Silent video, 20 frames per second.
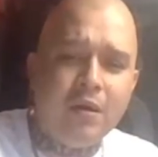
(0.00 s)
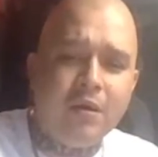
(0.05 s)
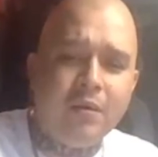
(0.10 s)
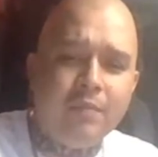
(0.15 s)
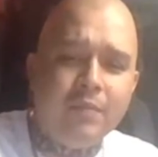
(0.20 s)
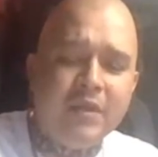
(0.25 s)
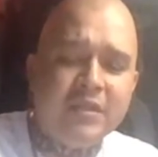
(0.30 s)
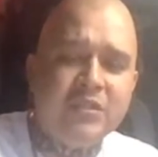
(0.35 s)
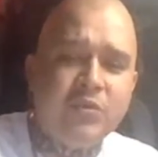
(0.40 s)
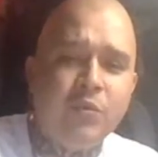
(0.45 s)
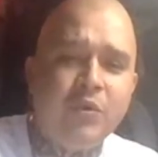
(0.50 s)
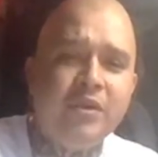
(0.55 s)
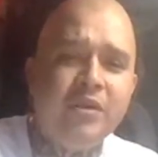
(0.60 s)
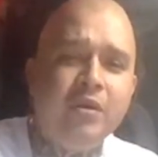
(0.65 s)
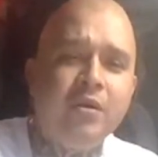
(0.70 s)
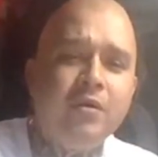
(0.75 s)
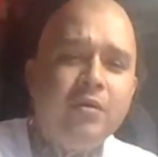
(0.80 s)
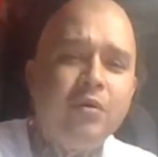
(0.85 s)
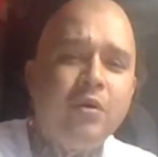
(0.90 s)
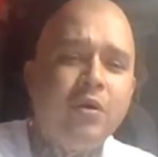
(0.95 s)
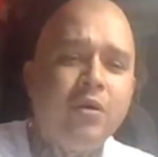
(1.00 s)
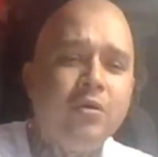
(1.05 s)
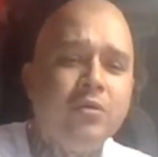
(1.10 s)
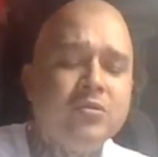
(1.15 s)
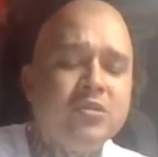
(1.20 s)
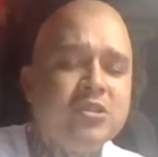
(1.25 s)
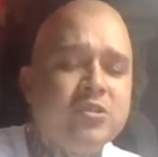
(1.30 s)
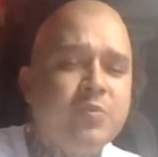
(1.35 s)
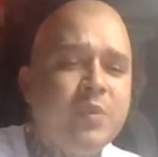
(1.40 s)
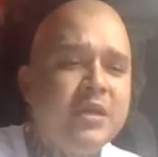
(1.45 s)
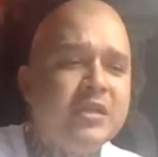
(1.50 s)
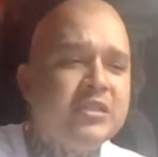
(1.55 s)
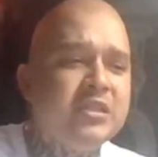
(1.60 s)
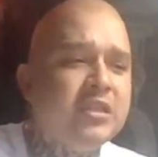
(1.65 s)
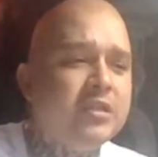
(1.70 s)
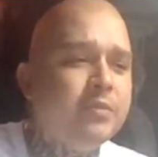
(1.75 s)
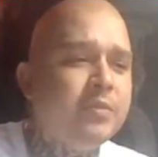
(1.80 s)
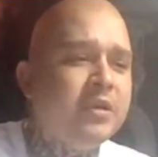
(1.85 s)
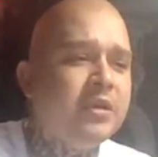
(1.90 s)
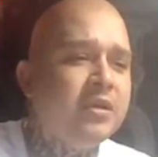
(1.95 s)
Messing with young girls,
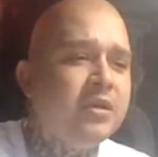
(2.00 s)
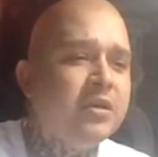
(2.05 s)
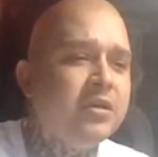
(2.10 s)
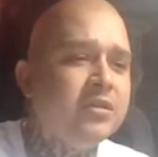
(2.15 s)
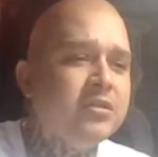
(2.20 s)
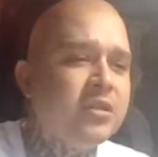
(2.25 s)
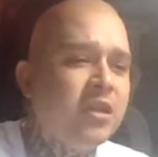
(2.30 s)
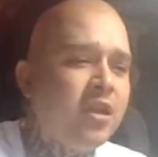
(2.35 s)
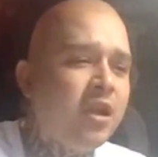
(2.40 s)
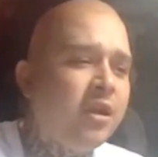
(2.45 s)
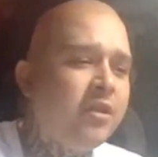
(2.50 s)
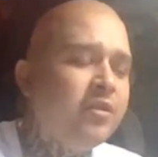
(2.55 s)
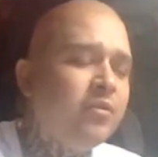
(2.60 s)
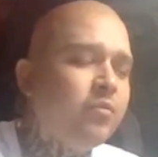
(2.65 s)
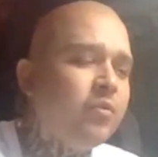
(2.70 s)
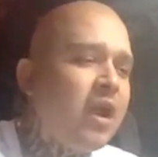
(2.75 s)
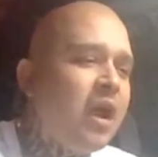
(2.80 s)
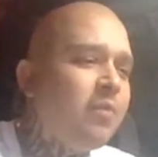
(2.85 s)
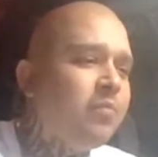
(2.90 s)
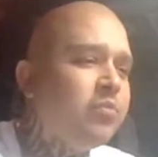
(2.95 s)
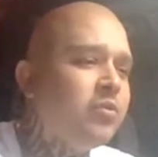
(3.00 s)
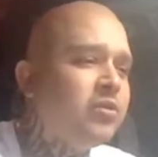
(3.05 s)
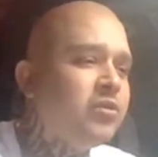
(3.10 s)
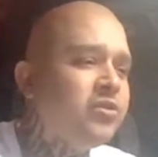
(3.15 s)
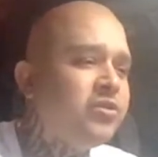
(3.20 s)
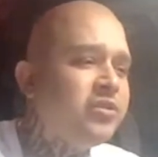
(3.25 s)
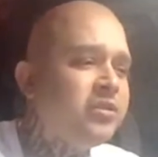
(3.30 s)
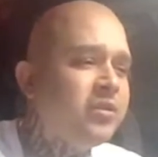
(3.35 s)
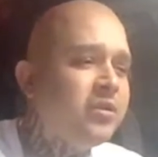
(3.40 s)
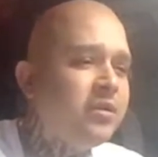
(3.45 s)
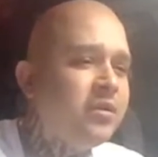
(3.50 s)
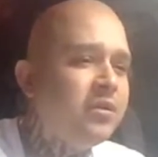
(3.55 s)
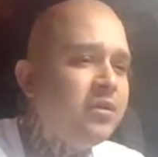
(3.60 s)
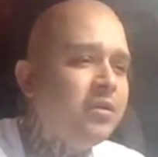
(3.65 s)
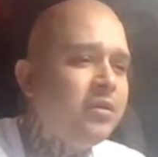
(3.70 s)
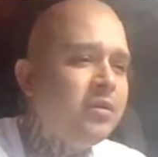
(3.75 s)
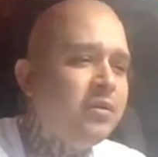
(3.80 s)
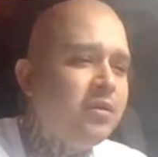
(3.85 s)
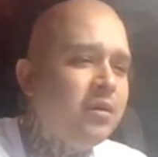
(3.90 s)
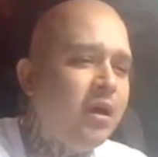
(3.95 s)
especially because a lot of the rappers.
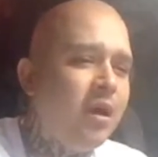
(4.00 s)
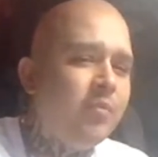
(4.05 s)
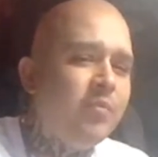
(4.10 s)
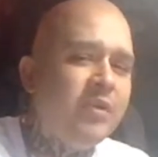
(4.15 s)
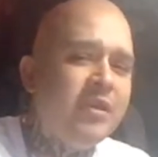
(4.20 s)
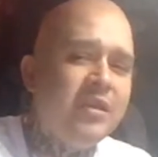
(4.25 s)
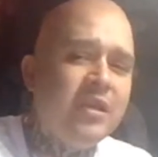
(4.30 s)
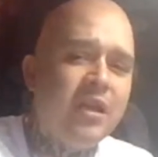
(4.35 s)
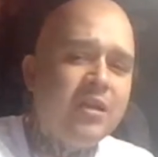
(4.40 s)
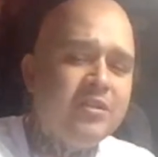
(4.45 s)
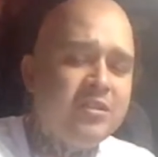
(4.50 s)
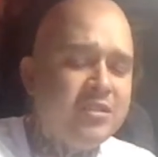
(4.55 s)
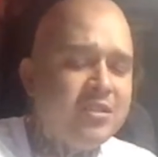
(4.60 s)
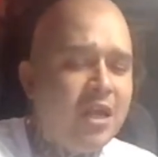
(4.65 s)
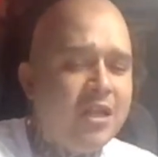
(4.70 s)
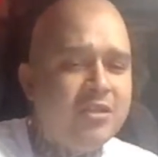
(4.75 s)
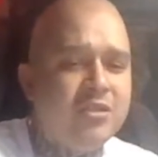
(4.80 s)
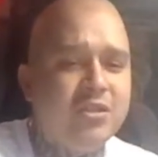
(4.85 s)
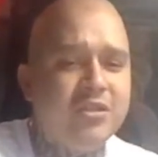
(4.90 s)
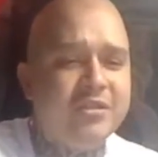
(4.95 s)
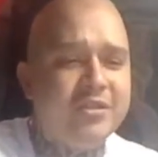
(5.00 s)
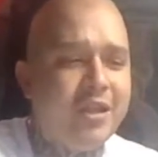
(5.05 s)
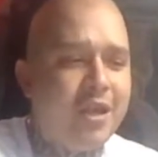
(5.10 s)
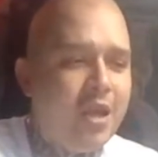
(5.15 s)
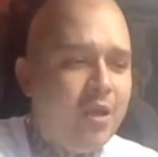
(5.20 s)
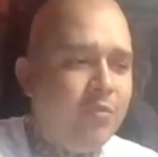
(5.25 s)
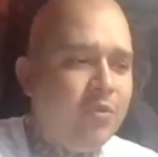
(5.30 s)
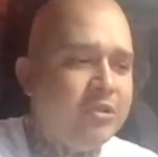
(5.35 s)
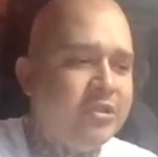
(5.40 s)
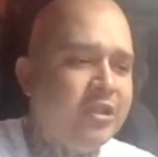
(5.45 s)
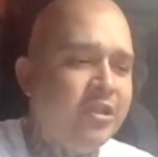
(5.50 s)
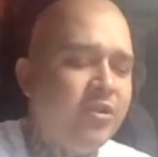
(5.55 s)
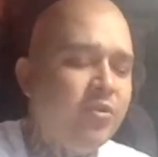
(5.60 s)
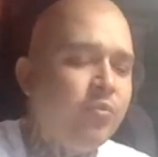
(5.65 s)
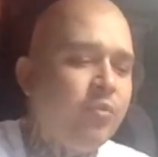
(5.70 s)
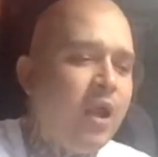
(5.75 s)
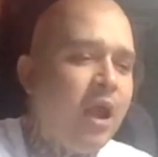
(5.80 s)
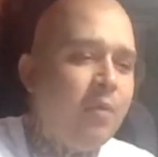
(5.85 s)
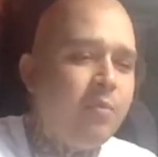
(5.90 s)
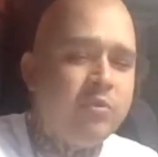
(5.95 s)
I mean, it's not just him. There's other
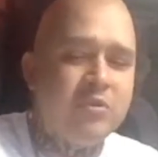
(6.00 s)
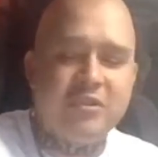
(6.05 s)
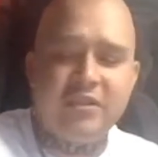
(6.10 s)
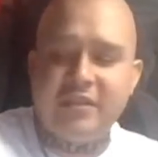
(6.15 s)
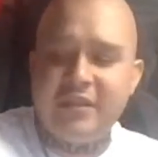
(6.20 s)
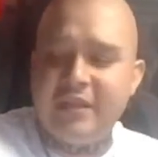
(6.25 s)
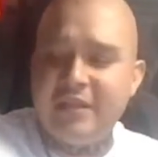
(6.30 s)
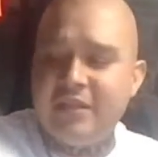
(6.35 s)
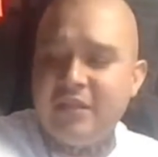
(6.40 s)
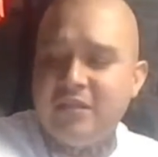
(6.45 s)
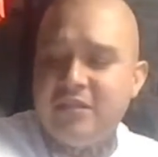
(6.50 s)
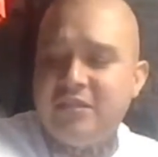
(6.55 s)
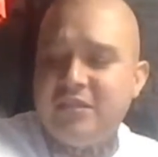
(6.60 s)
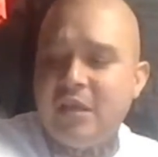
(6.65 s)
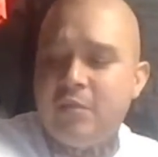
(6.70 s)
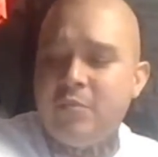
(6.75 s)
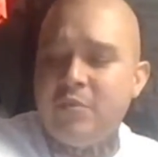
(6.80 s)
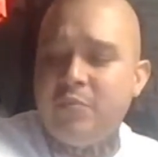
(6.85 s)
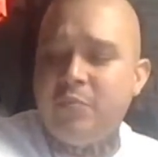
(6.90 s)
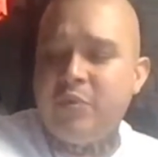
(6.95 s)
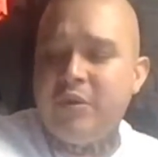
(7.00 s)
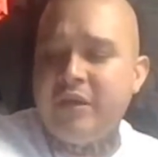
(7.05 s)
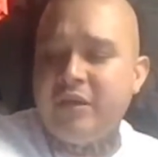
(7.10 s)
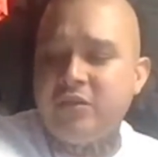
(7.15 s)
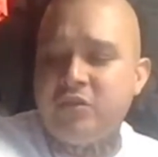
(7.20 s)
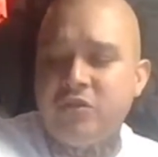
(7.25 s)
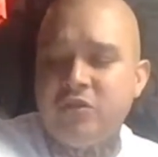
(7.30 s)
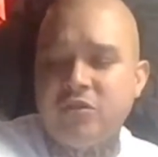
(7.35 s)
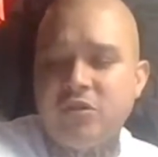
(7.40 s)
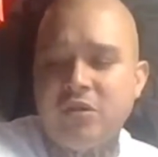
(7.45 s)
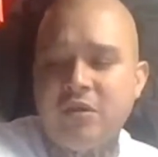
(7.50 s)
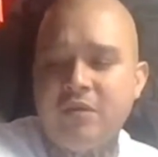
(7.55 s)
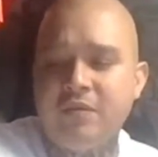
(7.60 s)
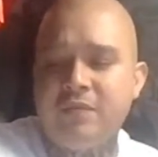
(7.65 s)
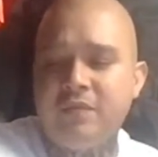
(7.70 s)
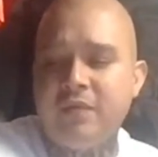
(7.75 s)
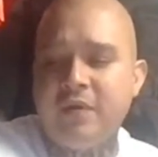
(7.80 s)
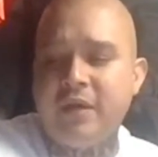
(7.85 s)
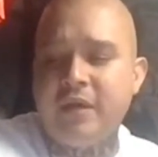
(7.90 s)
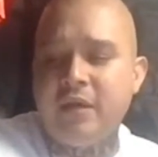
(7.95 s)
rappers, and they done send me pictures of,
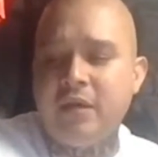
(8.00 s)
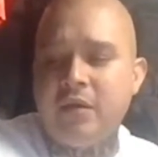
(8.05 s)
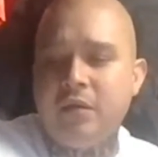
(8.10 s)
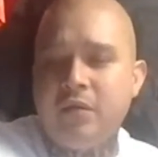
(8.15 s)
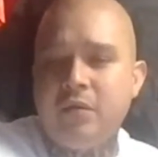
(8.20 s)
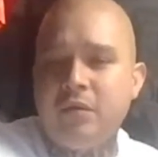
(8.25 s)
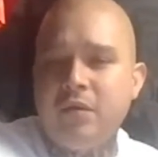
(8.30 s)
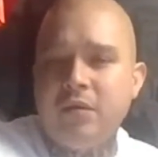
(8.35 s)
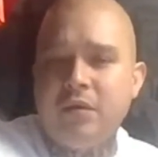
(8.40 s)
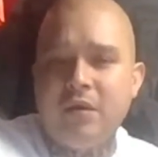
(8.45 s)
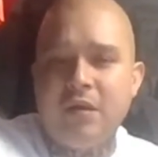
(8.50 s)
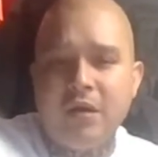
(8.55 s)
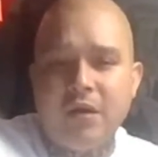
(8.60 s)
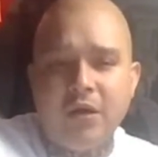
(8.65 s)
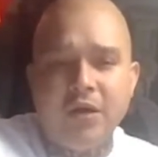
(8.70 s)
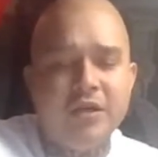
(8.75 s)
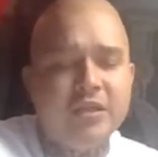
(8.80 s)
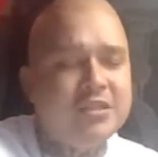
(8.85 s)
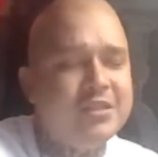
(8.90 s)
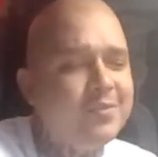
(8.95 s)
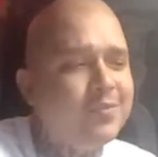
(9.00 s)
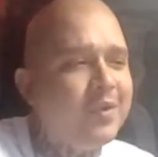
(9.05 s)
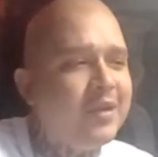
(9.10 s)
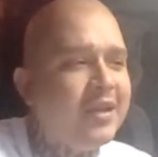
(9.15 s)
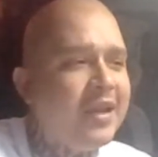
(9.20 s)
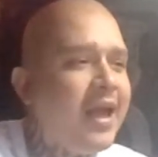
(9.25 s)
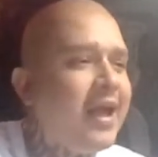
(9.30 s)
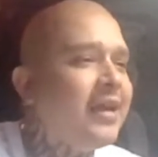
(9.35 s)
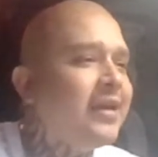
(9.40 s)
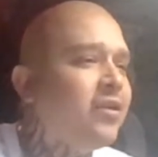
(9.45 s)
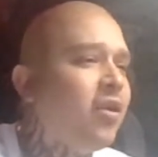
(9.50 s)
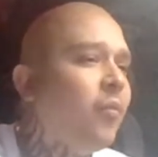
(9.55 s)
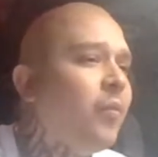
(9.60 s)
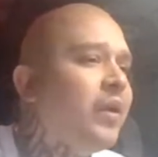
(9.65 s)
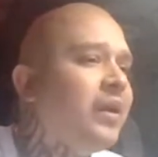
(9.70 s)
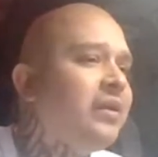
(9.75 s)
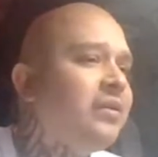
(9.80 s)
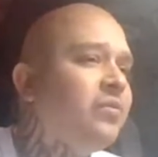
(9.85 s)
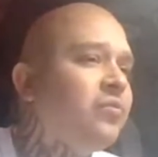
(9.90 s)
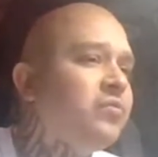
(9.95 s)
and I honestly been lagging on
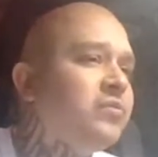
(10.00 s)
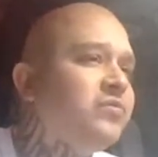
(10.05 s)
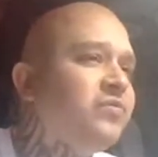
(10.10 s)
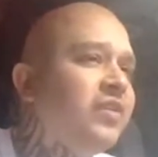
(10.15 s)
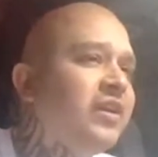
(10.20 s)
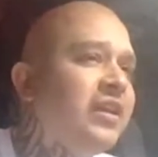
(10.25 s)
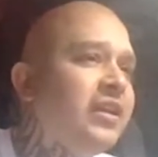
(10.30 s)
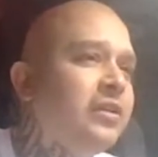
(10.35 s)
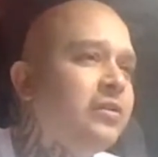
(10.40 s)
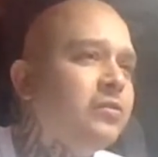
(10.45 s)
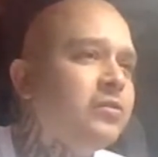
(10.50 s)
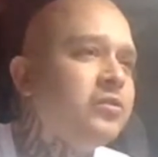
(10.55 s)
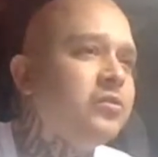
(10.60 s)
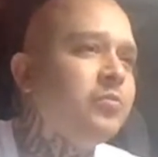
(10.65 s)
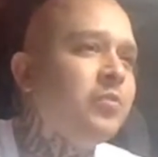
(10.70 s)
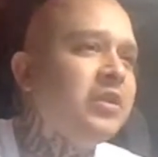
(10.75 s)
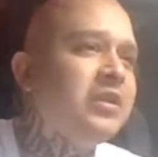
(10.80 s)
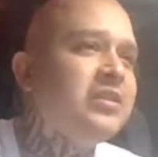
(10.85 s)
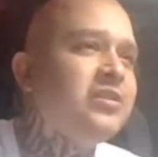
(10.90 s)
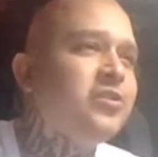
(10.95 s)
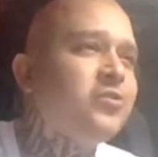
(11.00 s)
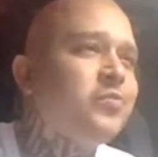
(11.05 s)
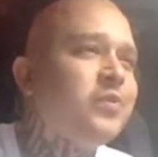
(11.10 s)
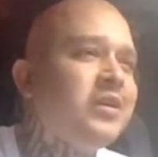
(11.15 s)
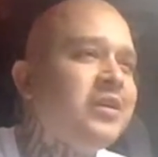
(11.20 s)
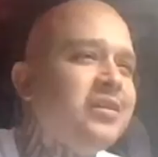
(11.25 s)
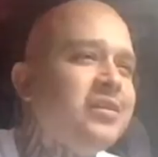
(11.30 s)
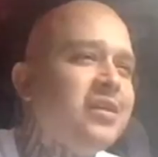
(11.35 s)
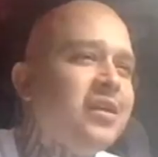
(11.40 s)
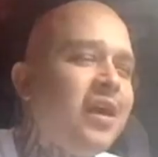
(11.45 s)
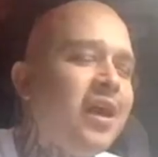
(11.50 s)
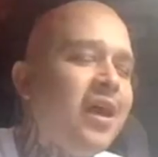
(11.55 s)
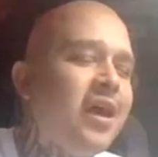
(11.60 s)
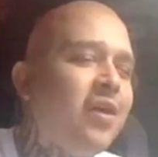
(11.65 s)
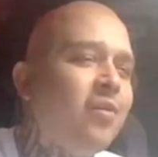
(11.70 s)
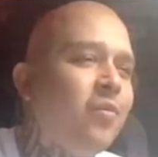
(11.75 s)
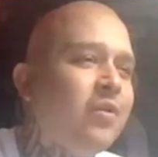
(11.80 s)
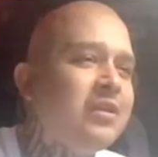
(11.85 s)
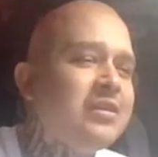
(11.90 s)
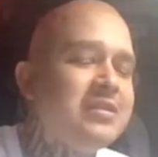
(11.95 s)
making those videos, but it's just because I
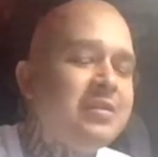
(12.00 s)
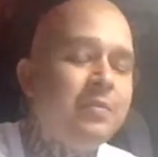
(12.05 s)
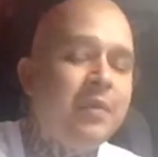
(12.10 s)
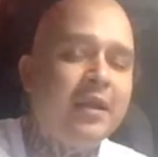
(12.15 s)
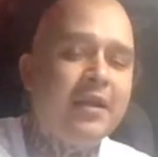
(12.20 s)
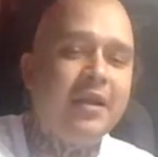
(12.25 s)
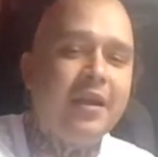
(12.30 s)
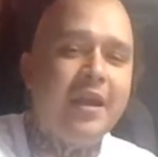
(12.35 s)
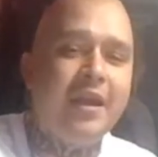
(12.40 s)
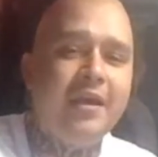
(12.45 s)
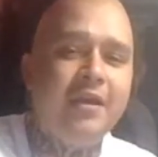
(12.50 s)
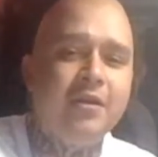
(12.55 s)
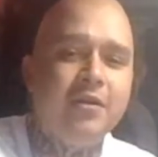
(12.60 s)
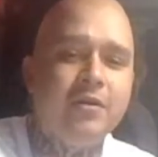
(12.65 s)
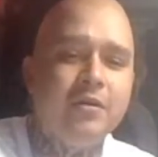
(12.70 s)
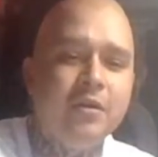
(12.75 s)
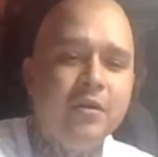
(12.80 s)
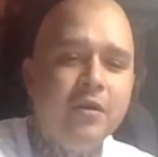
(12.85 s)
don't want to seem like a hater.